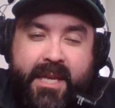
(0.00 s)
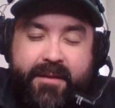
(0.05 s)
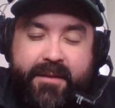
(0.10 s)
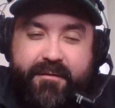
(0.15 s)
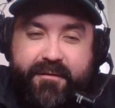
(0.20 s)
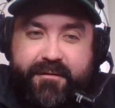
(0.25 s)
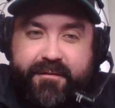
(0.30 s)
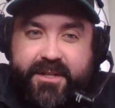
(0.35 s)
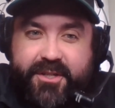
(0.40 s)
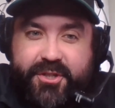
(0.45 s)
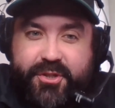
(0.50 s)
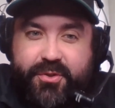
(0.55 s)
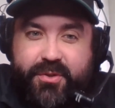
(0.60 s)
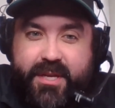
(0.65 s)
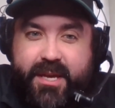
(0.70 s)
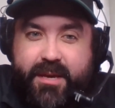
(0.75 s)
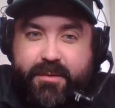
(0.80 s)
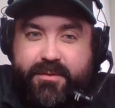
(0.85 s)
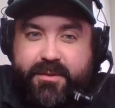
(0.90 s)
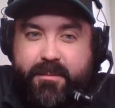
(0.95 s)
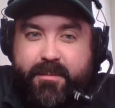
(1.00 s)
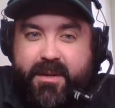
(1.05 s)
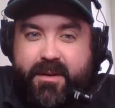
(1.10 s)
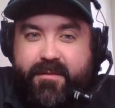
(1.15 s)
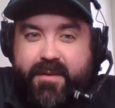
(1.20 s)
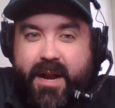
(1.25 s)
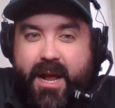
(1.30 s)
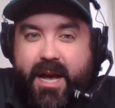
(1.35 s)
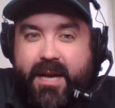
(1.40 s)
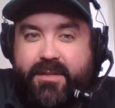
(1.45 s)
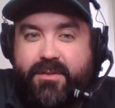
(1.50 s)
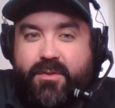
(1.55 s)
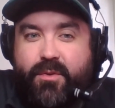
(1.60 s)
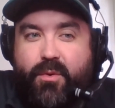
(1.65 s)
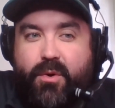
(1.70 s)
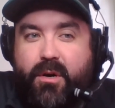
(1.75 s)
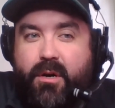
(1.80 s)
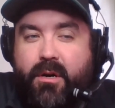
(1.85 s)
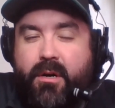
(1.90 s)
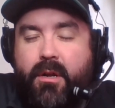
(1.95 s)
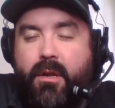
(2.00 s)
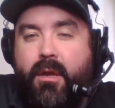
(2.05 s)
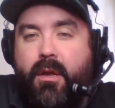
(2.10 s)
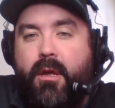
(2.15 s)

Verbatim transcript: visually, it was a bit of an eyesore,